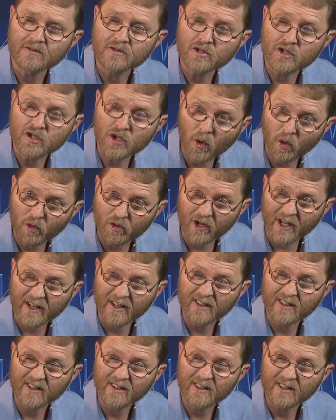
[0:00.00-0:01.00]
children.
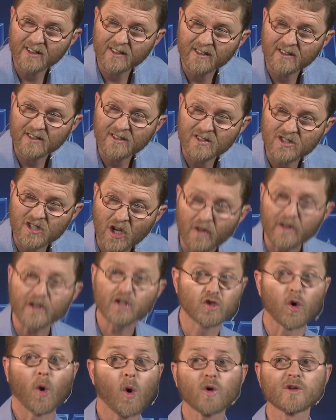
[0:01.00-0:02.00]
So the
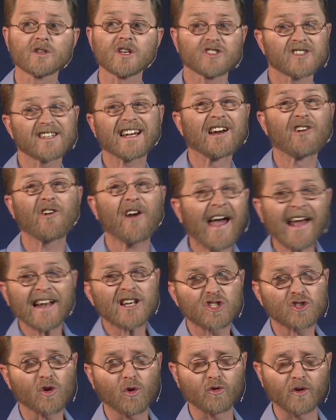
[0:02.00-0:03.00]
daughters, the
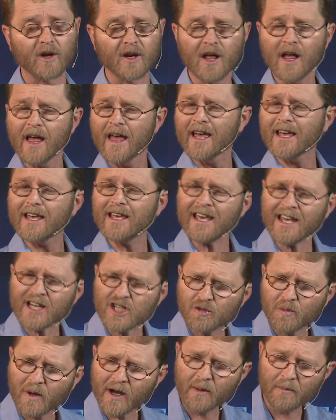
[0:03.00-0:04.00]
grandchildren,
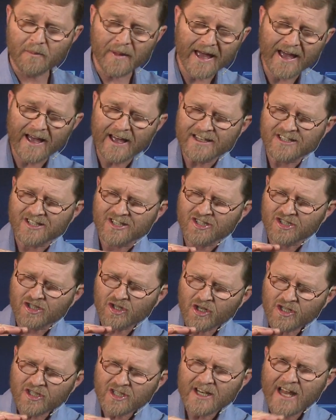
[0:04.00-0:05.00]
each one of them at a
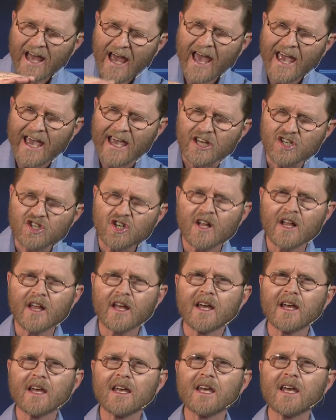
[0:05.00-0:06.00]
certain age,
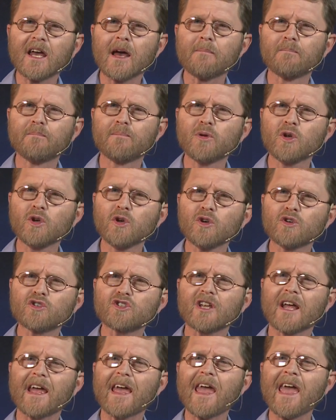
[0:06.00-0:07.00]
he abused
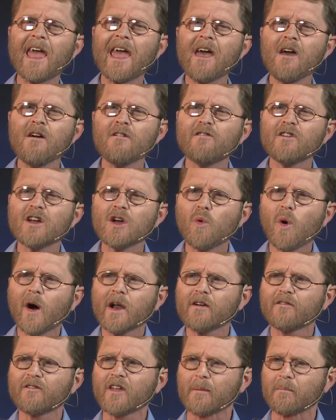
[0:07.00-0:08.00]
every one
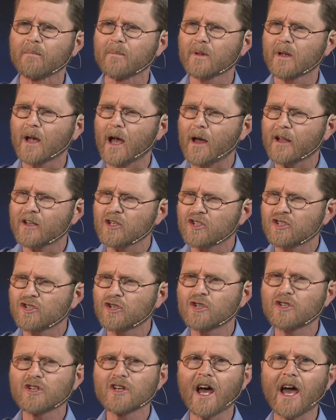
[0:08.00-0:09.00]
of them at a
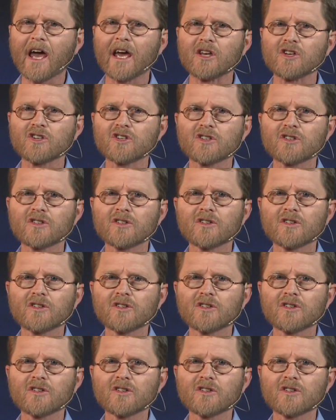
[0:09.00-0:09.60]
certain age.